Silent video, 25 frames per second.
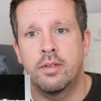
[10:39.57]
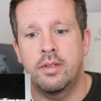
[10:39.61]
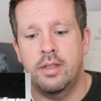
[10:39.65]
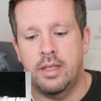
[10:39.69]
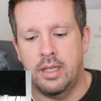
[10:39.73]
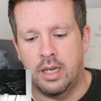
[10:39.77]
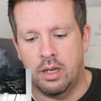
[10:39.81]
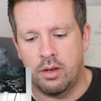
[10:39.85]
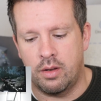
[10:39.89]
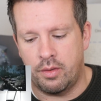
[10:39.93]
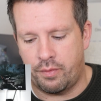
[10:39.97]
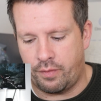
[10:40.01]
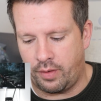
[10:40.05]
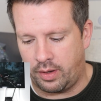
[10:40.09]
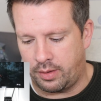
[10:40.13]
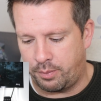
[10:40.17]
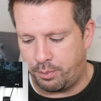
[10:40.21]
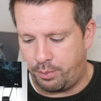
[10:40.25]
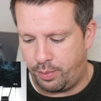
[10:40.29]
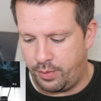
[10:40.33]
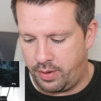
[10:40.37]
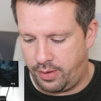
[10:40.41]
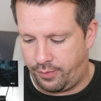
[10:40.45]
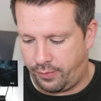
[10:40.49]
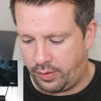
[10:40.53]
If
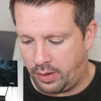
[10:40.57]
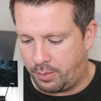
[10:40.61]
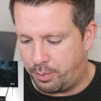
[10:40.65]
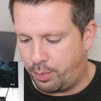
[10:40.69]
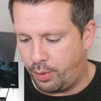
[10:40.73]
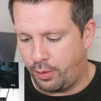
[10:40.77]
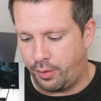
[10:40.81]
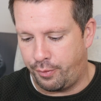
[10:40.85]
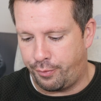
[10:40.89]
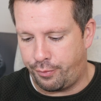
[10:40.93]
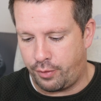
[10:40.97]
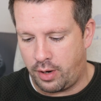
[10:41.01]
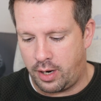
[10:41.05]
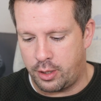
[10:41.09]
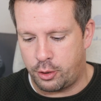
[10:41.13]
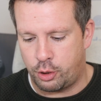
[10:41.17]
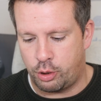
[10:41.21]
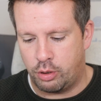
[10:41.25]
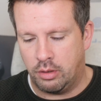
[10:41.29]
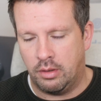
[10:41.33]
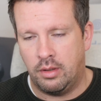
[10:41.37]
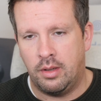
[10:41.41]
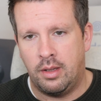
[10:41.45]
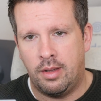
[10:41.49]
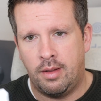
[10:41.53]
I'd put
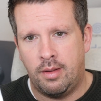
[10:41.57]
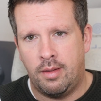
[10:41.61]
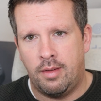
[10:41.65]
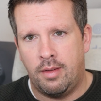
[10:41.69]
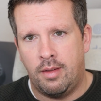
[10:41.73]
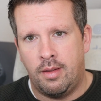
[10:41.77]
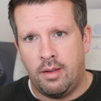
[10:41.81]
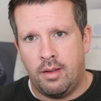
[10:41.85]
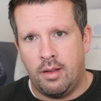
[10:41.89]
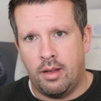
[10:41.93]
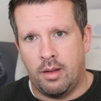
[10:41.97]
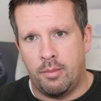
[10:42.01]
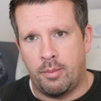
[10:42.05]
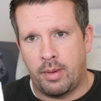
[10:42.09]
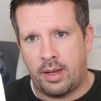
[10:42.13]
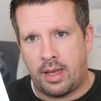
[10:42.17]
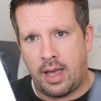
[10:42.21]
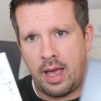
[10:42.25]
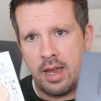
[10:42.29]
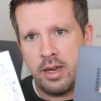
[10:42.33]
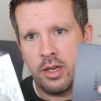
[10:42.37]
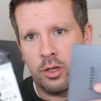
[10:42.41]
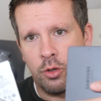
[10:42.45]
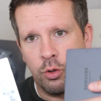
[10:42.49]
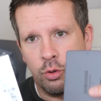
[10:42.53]
a
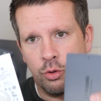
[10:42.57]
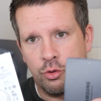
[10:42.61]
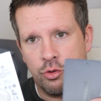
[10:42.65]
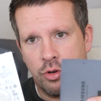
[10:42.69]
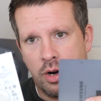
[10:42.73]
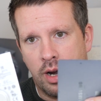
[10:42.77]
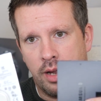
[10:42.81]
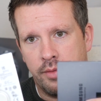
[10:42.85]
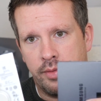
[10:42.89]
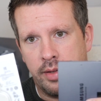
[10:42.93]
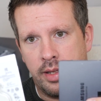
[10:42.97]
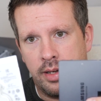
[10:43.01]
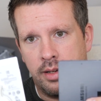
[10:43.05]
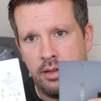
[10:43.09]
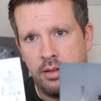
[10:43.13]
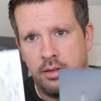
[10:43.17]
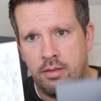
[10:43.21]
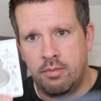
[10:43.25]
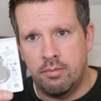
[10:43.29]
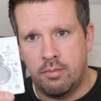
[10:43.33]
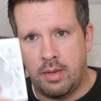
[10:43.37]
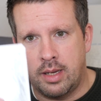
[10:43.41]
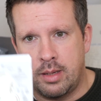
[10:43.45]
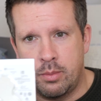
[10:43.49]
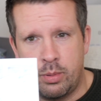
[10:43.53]
mechanical drive in,
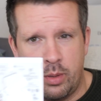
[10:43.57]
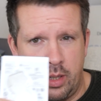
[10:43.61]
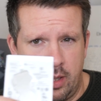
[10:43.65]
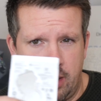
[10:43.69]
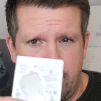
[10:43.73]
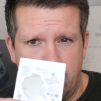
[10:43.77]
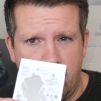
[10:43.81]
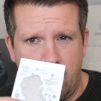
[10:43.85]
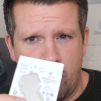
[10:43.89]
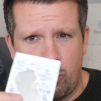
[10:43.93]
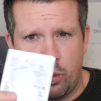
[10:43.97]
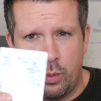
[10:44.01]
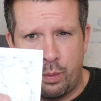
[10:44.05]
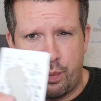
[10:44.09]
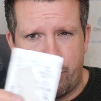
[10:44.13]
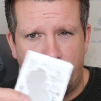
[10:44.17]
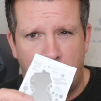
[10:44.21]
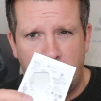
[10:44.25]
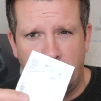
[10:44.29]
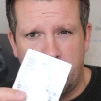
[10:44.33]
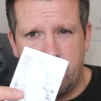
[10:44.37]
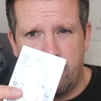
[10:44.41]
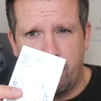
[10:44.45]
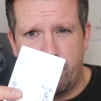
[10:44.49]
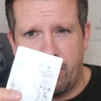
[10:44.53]
maybe that would
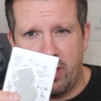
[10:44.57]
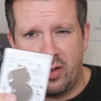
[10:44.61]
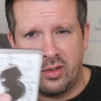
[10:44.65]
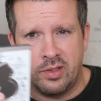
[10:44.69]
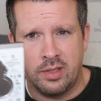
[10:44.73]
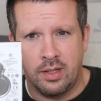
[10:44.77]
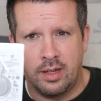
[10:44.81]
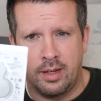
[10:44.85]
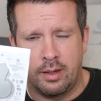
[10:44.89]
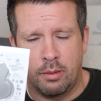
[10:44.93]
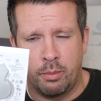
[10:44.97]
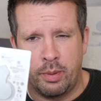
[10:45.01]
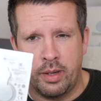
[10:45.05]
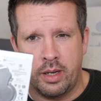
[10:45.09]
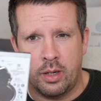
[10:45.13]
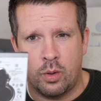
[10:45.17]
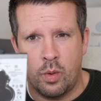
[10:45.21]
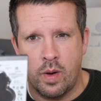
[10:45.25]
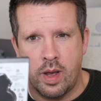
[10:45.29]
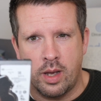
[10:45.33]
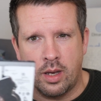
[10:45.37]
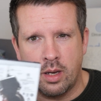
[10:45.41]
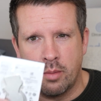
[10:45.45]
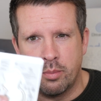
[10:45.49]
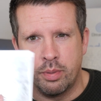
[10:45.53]
probably have felt a little bit
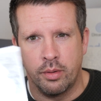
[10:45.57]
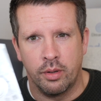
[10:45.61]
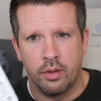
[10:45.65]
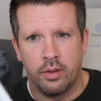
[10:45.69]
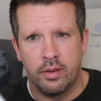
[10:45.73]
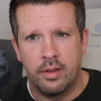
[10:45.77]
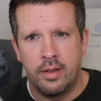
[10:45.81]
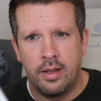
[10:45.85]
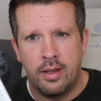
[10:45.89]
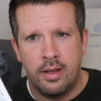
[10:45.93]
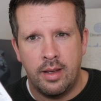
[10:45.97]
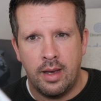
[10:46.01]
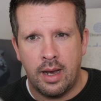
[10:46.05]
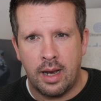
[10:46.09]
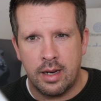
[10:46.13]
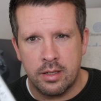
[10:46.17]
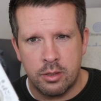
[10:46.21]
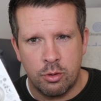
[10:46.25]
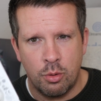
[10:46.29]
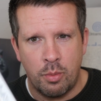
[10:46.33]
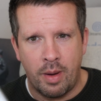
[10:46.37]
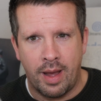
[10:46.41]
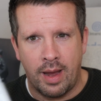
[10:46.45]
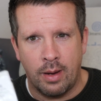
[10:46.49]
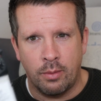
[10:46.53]
quicker, but I
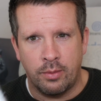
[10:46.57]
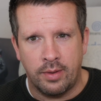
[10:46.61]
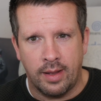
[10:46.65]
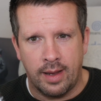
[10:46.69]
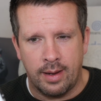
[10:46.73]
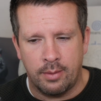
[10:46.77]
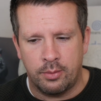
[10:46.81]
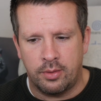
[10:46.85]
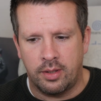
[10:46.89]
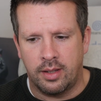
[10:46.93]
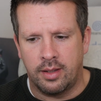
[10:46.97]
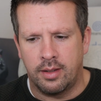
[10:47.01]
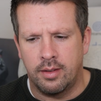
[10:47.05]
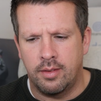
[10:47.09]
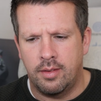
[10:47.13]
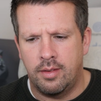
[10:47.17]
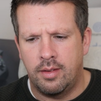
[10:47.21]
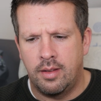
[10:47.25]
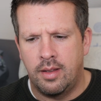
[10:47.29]
somehow doubt it.